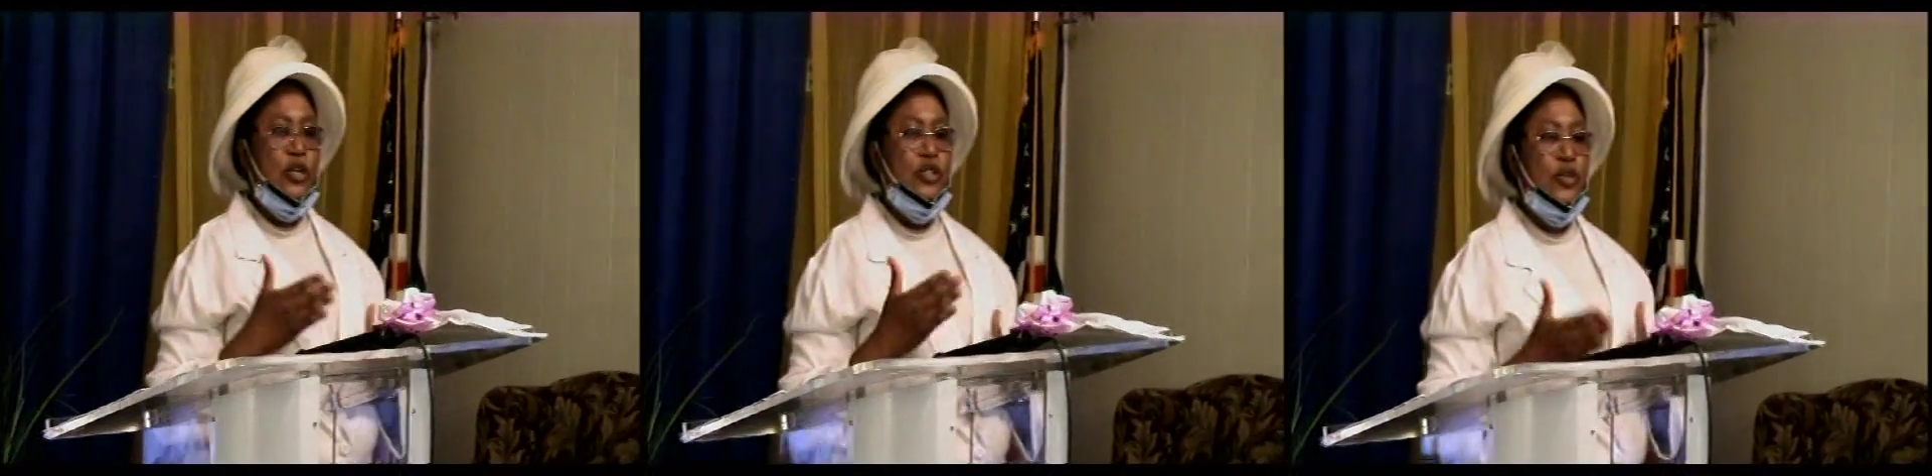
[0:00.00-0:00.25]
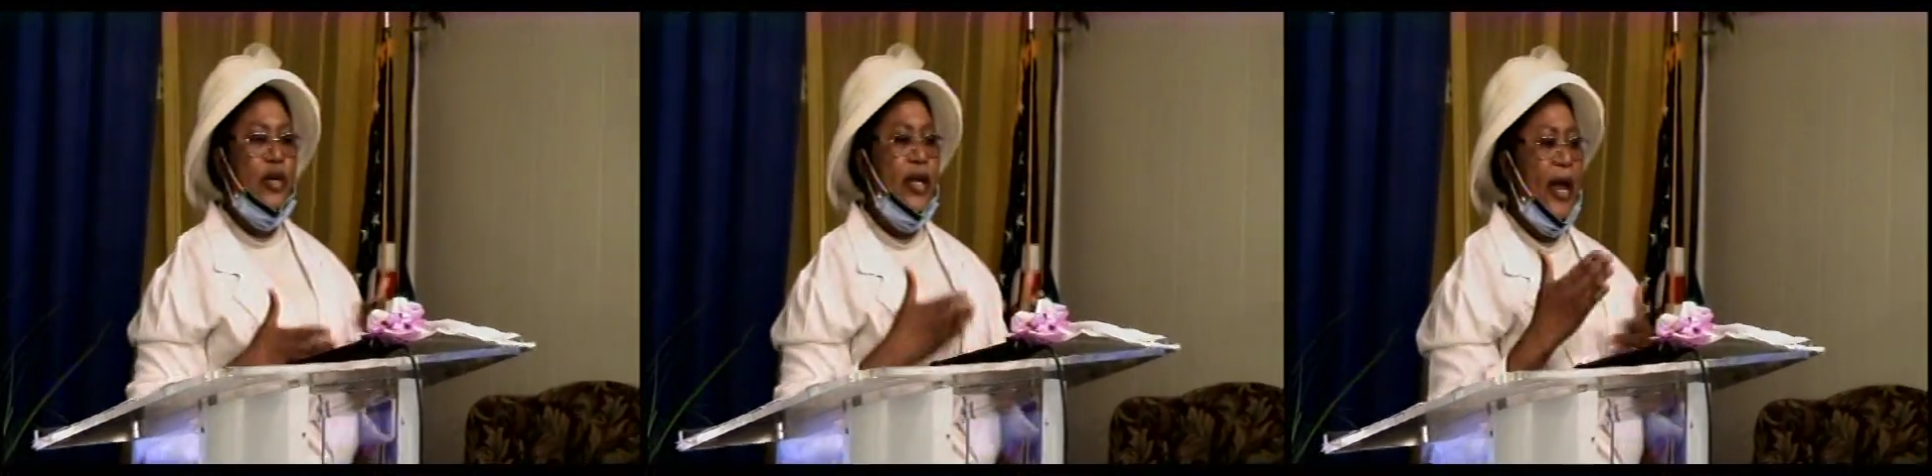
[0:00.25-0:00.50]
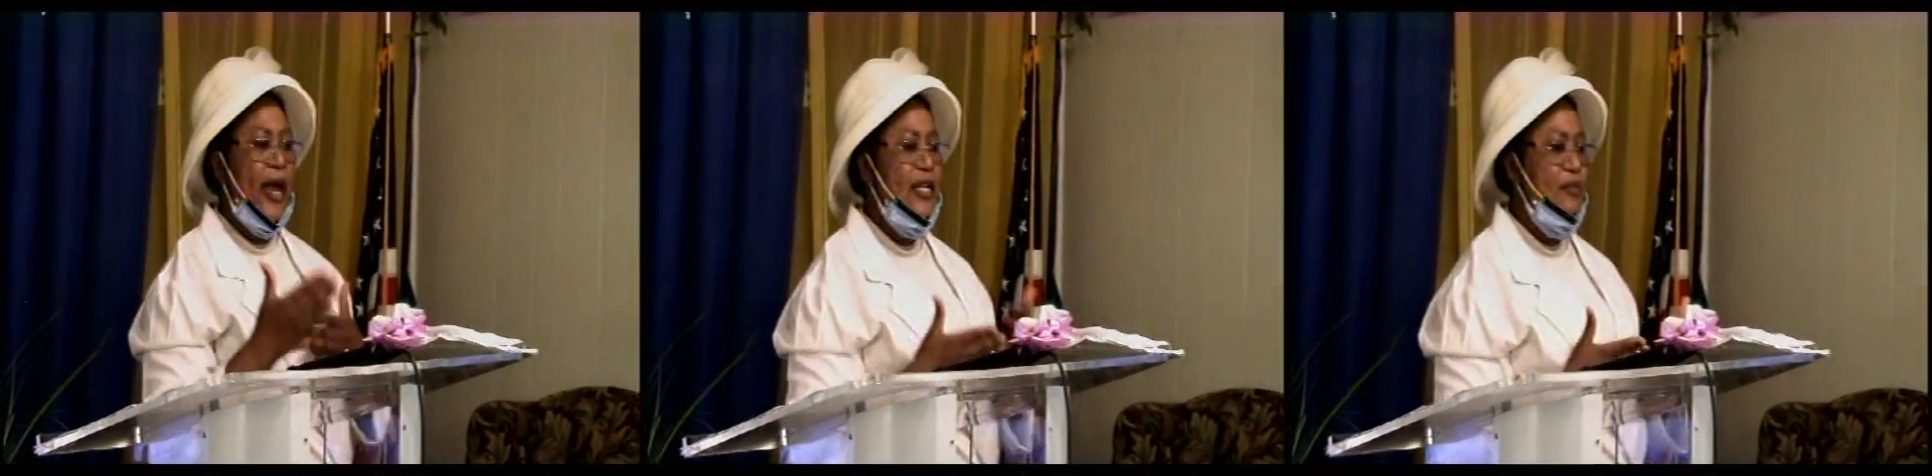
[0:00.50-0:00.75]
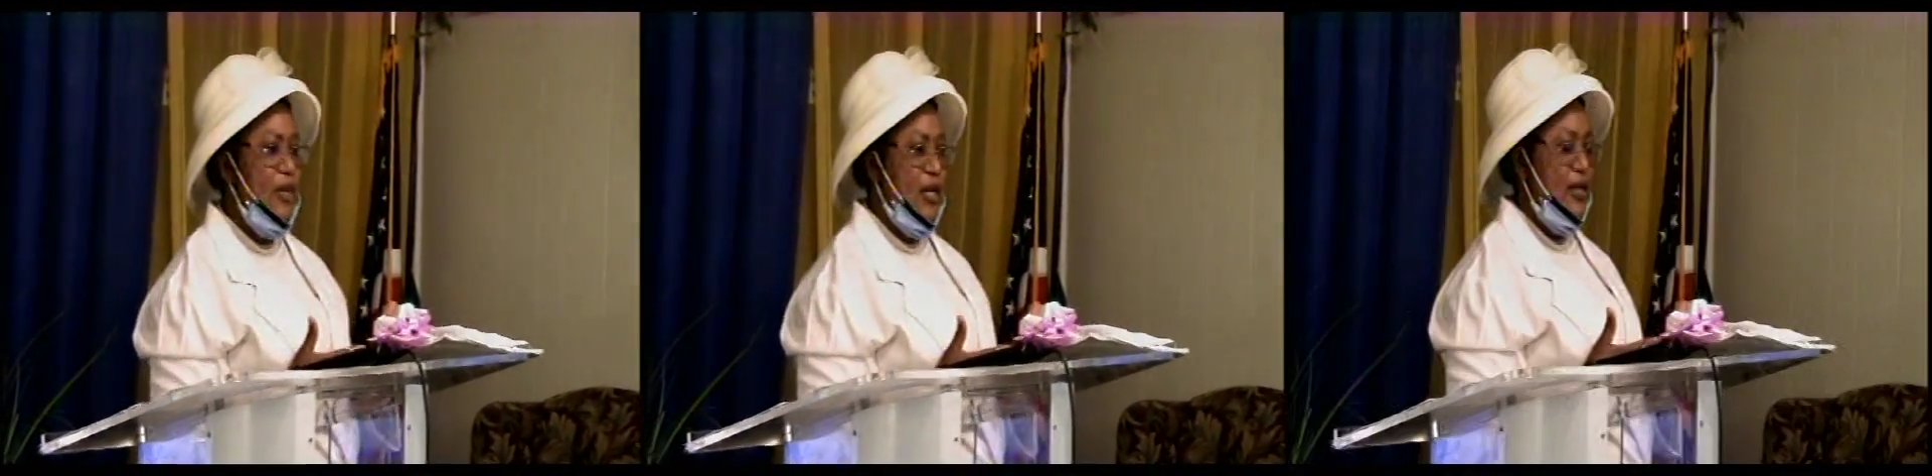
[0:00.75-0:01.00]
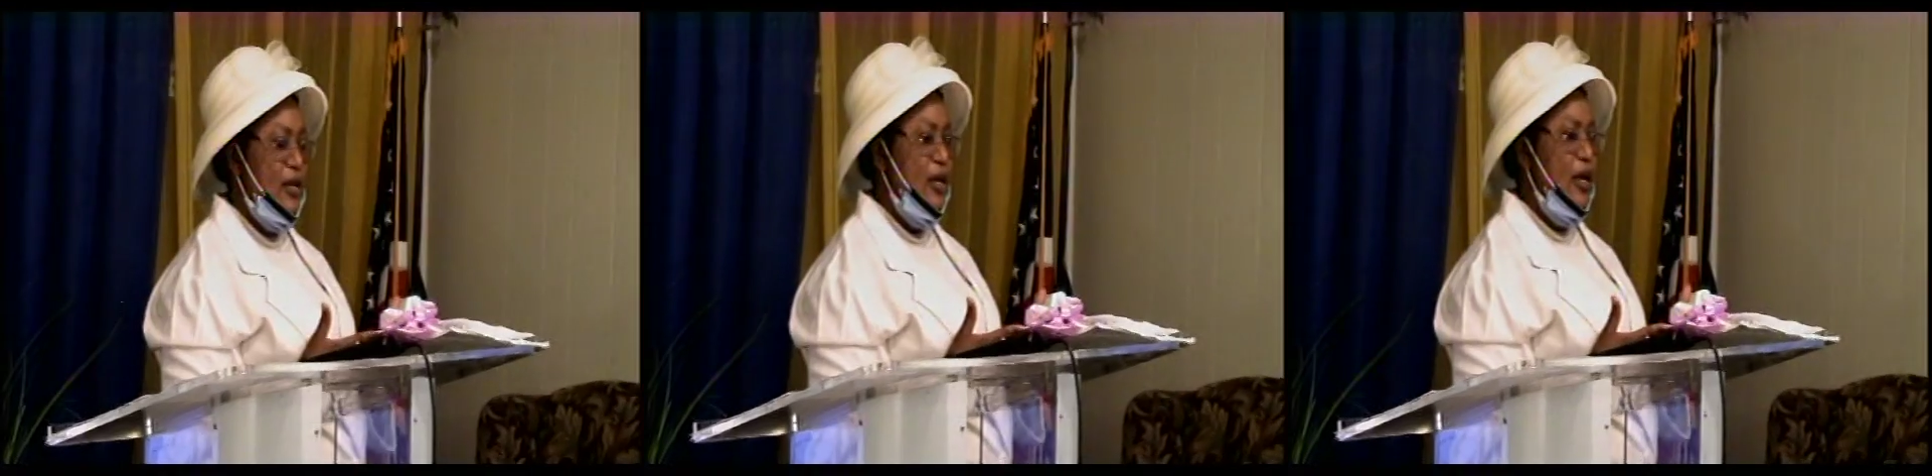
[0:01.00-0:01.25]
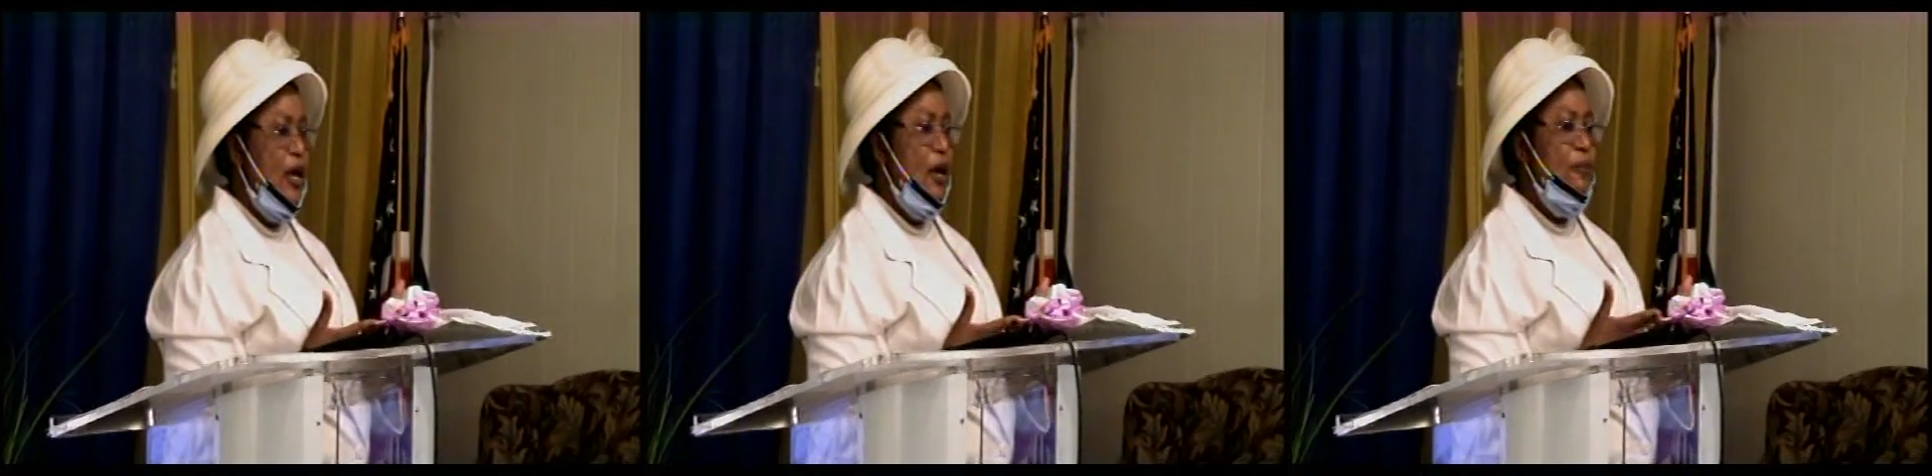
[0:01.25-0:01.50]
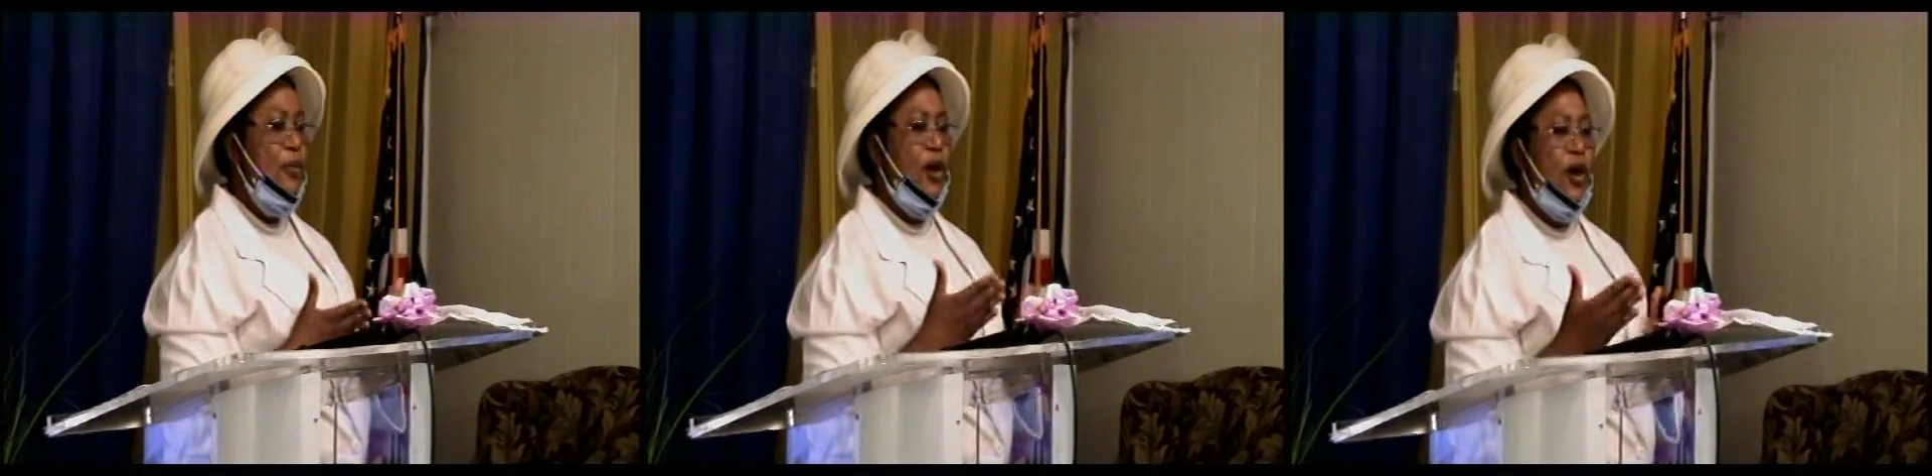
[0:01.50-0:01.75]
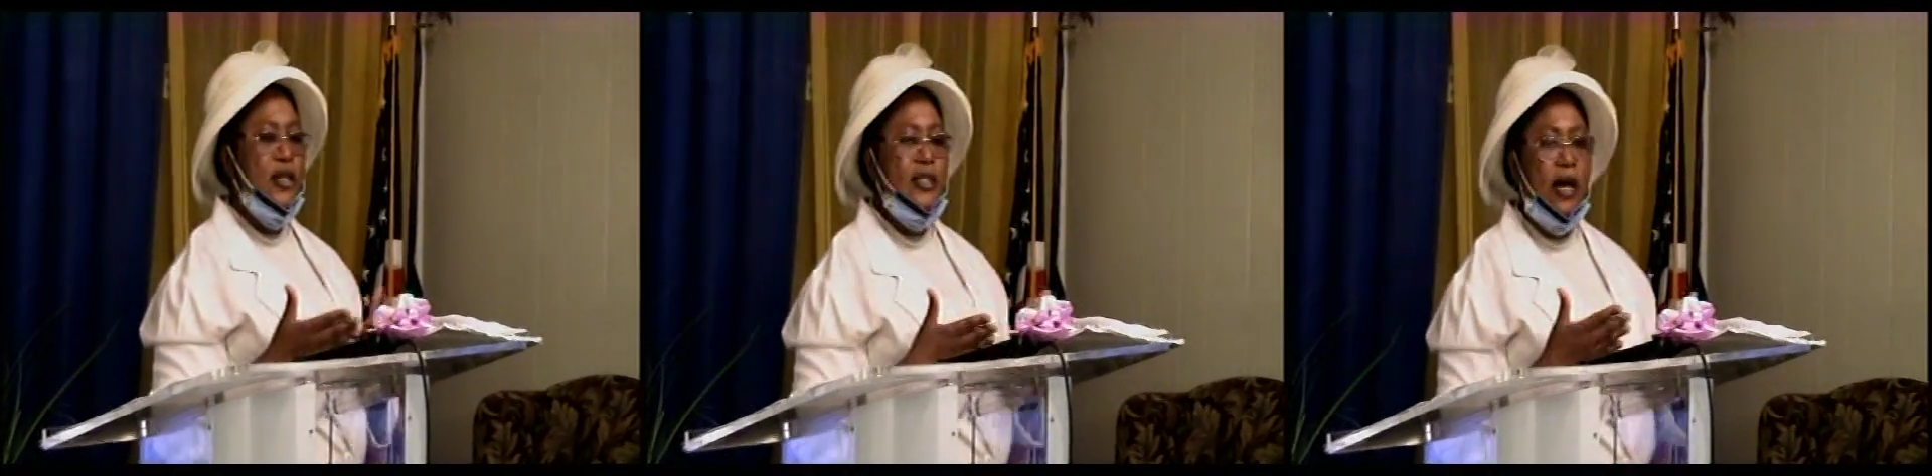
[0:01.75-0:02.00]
to guide me, because